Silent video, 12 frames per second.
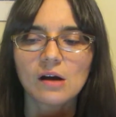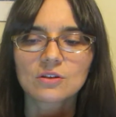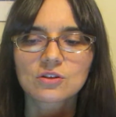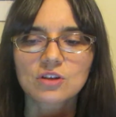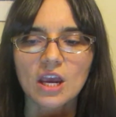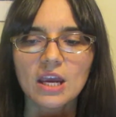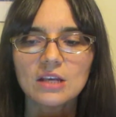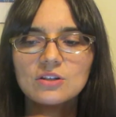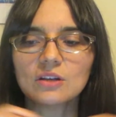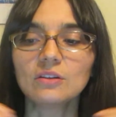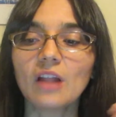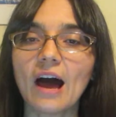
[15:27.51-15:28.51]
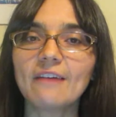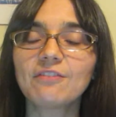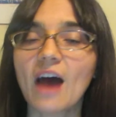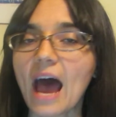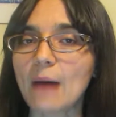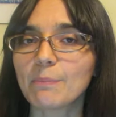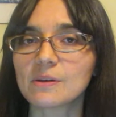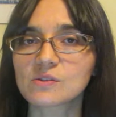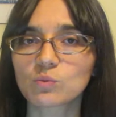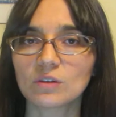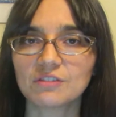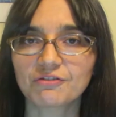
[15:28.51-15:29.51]
Change in life
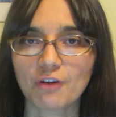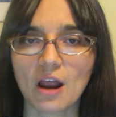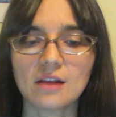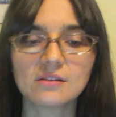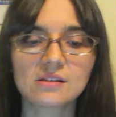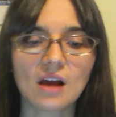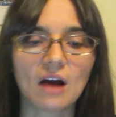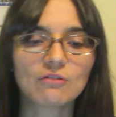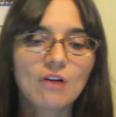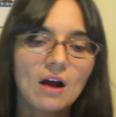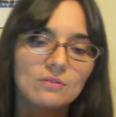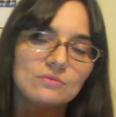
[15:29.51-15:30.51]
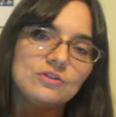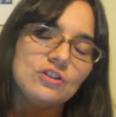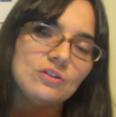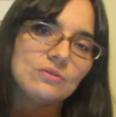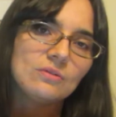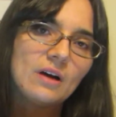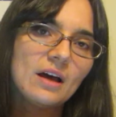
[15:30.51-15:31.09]
happens with friends around you